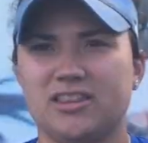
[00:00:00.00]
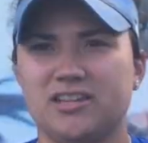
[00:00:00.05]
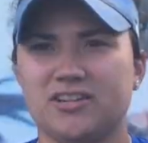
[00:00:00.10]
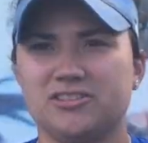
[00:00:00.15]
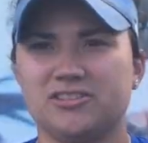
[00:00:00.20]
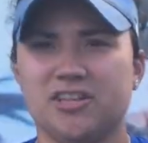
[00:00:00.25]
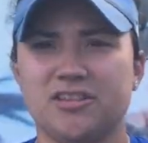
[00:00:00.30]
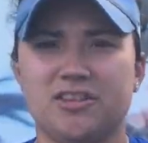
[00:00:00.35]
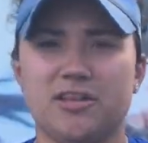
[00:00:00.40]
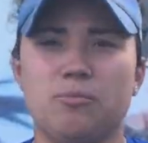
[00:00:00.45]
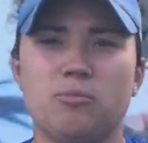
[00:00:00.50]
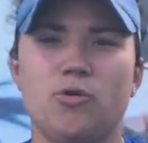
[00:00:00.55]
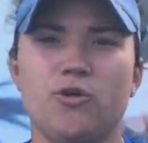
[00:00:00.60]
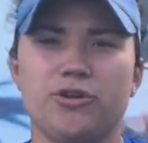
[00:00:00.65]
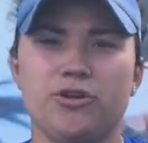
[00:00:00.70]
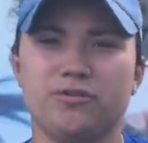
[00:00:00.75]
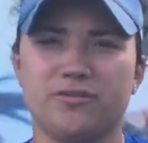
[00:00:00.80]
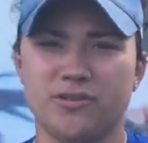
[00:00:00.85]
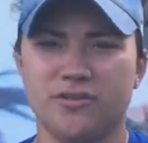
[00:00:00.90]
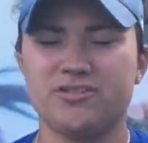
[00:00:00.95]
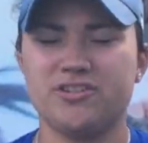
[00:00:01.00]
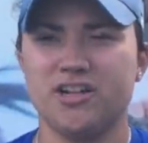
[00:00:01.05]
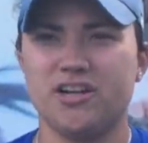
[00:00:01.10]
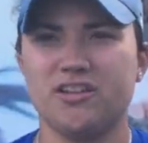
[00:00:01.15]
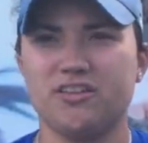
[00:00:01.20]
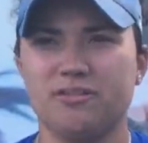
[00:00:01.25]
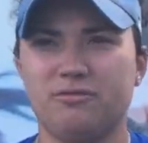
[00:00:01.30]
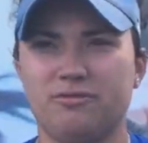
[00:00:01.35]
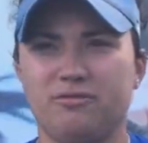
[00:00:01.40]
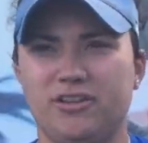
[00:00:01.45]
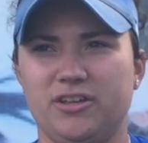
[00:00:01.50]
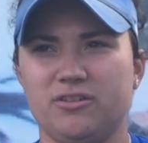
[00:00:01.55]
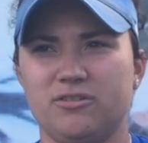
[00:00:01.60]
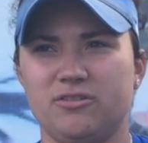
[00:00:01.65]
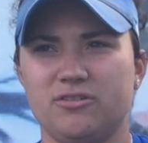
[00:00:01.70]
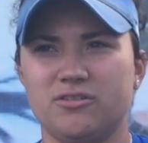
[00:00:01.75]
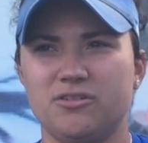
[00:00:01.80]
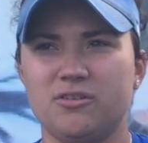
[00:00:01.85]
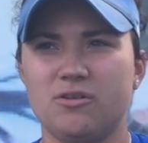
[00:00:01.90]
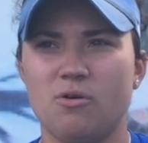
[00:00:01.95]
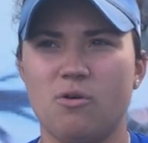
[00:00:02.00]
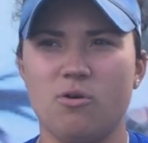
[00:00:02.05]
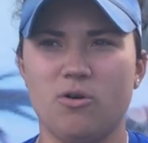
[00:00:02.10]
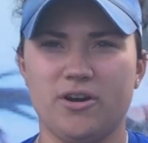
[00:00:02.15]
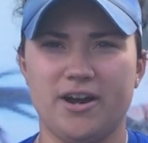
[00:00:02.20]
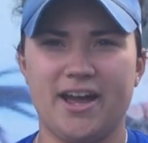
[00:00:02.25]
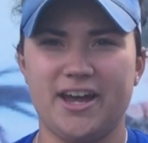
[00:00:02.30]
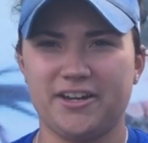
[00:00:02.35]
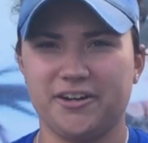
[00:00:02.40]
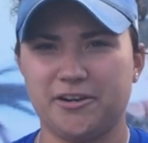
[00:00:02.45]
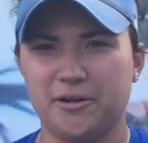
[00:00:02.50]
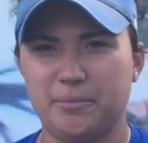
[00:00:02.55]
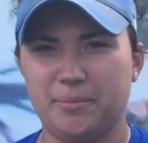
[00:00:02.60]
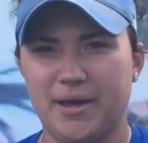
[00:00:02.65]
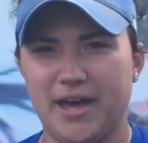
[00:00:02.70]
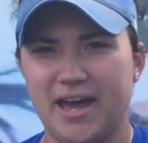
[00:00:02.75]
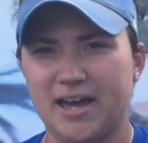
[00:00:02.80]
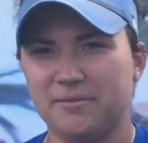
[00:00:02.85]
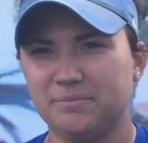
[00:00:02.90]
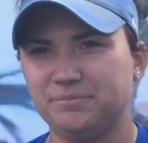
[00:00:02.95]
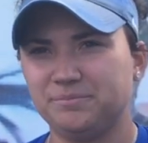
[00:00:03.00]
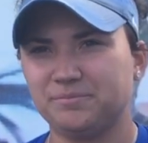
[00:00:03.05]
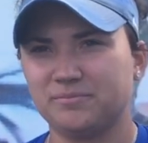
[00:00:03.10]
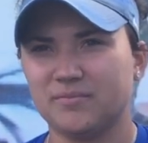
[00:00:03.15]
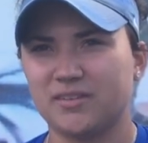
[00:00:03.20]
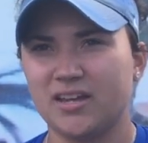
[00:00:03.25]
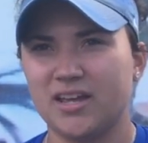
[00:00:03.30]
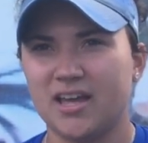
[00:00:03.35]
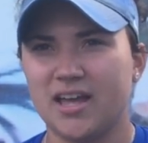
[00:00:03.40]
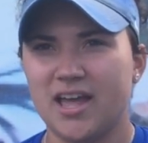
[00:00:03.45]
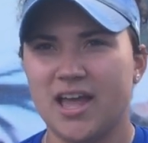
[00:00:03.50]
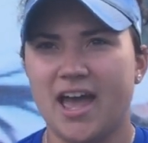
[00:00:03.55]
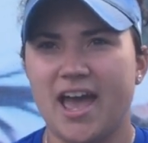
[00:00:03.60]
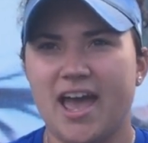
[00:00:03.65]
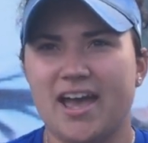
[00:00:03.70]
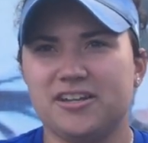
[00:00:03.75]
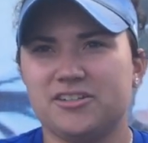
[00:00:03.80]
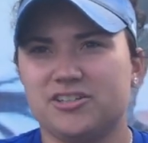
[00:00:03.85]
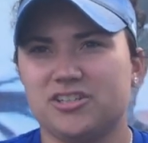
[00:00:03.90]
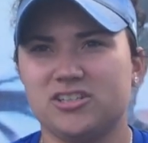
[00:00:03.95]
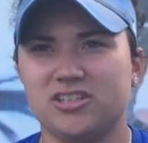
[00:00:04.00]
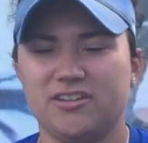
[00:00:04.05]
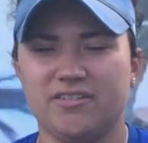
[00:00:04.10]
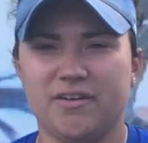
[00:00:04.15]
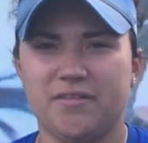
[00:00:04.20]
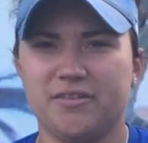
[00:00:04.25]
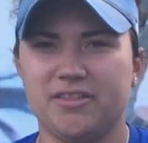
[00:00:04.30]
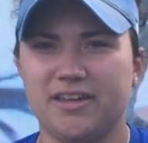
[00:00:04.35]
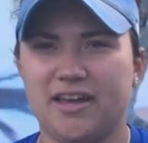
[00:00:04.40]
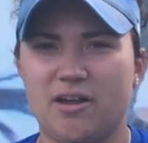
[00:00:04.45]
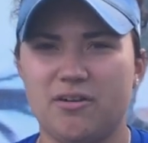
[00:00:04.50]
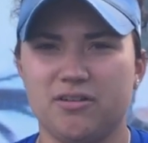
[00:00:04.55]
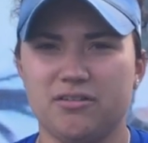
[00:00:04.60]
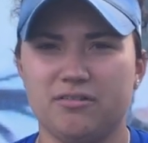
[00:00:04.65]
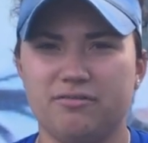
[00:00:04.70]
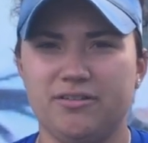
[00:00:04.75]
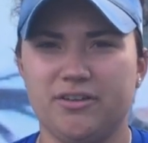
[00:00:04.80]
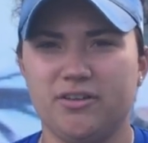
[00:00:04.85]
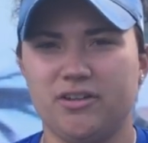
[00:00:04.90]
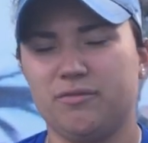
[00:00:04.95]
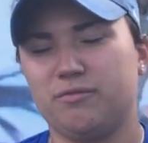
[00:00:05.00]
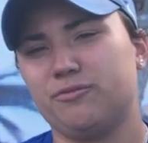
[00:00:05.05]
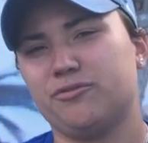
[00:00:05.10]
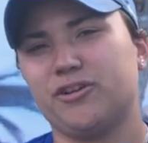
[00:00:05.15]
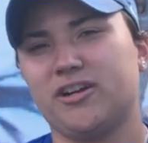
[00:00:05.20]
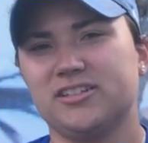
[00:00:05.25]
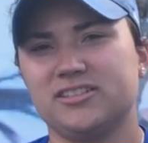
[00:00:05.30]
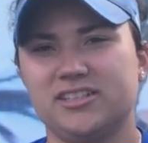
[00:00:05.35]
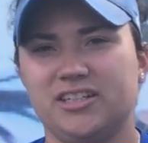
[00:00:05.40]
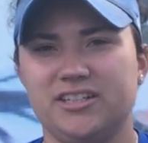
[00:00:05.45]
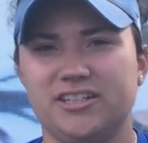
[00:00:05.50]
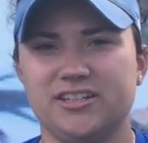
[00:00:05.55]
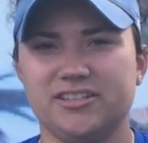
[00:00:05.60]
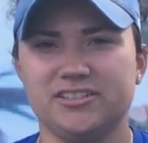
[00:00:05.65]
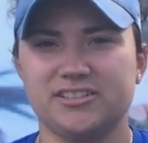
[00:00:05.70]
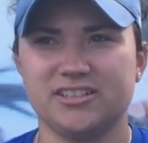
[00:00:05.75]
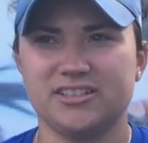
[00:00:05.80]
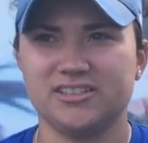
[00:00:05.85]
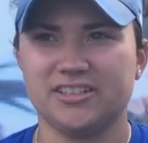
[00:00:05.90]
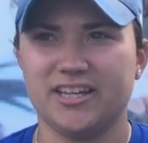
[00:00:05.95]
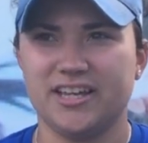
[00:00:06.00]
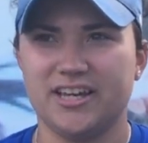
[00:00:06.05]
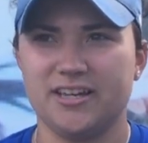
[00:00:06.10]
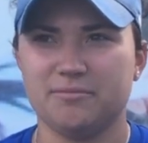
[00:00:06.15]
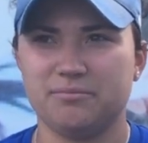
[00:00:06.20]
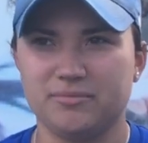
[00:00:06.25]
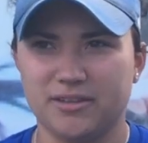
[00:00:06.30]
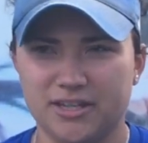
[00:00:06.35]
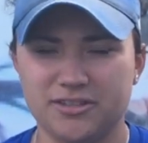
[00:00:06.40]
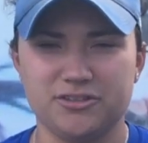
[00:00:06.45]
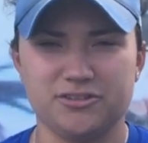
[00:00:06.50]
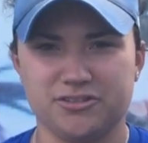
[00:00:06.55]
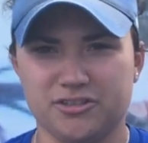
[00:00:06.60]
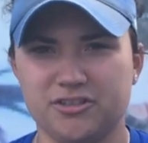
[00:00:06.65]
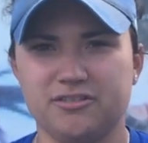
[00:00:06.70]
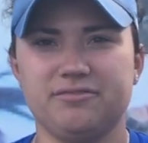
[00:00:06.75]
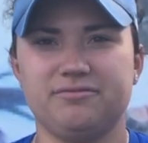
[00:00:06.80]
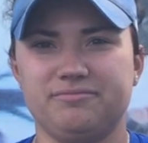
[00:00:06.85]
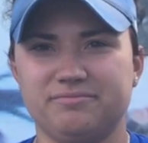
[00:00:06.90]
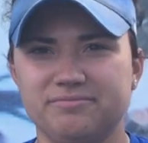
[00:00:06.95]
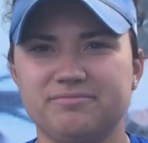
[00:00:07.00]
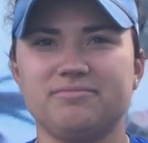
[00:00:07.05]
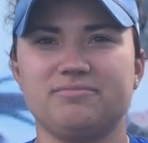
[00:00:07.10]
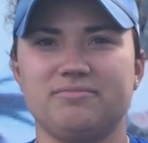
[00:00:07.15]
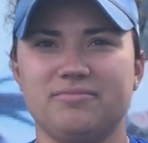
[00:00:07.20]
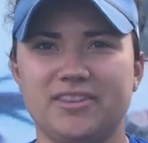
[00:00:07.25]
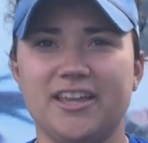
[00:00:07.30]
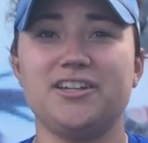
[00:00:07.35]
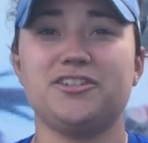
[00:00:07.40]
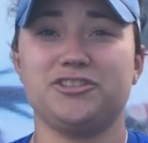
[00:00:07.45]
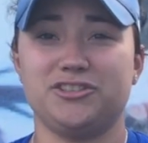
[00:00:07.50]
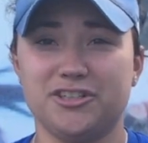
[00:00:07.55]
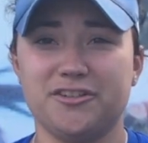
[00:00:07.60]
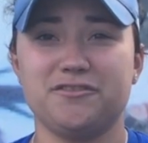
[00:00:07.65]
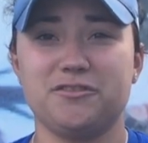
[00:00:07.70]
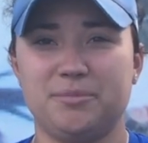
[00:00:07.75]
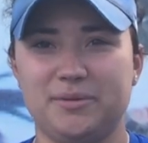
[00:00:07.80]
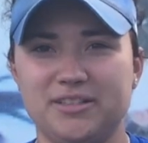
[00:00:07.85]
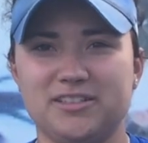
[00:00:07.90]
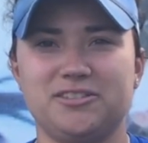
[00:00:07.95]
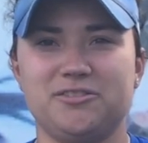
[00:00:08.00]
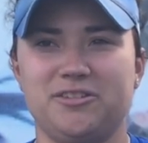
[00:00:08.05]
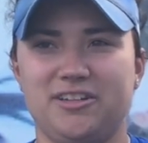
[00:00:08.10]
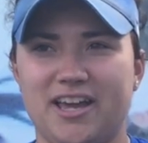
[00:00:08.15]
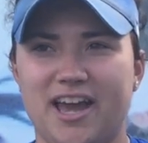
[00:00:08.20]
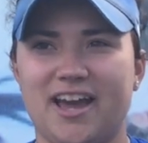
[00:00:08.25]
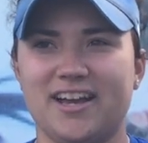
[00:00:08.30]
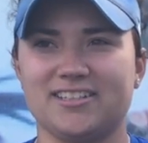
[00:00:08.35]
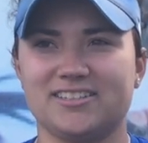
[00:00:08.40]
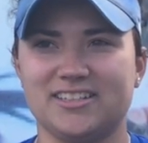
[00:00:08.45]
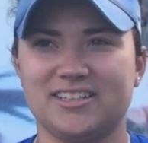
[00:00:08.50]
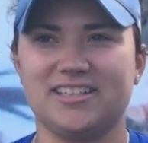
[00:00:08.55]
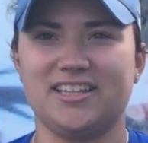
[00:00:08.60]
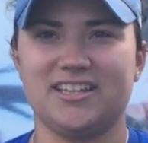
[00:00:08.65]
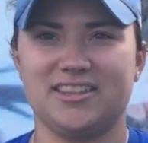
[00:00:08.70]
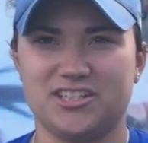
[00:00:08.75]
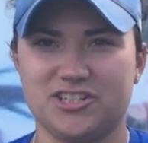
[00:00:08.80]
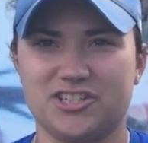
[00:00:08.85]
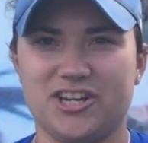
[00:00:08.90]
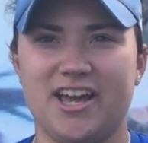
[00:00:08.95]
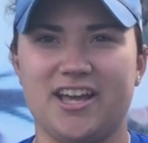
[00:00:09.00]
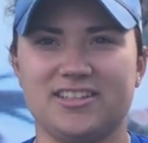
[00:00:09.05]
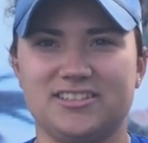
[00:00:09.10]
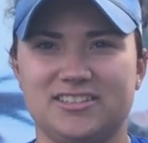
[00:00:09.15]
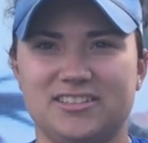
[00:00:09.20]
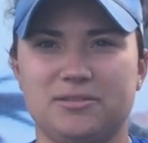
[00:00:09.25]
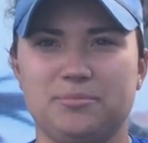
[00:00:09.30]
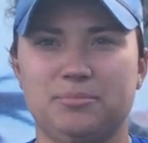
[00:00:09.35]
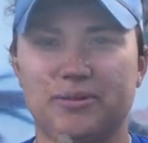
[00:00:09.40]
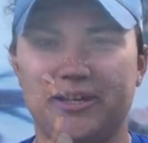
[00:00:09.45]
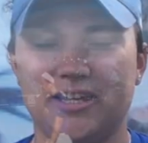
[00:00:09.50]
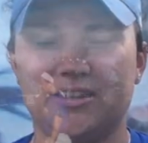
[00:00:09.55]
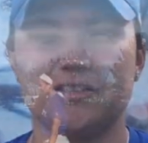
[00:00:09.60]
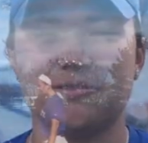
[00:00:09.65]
there's nothing more you could have done on the field or at your at-bat, and just leave everything out on the field, even for our seniors, because they deserve to be in SUNY X and get the chance to play in